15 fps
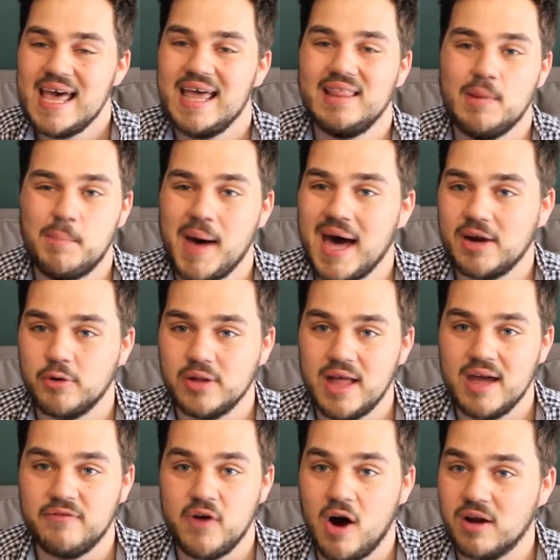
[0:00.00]
And the battery
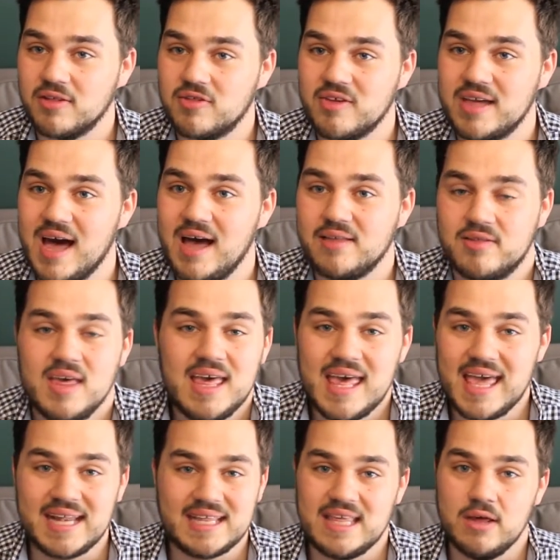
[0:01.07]
life, honestly guys,
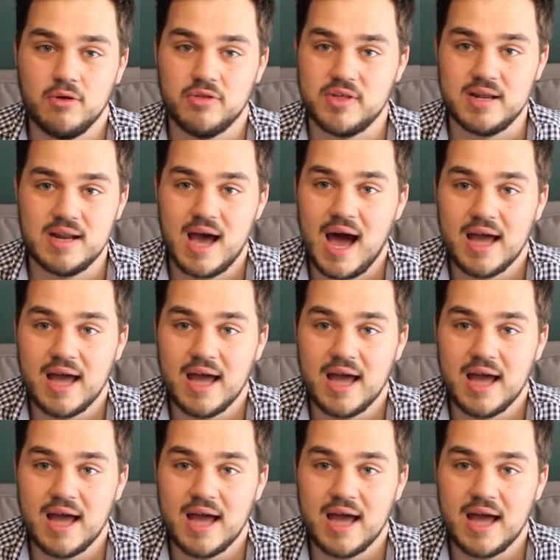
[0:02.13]
it kills it.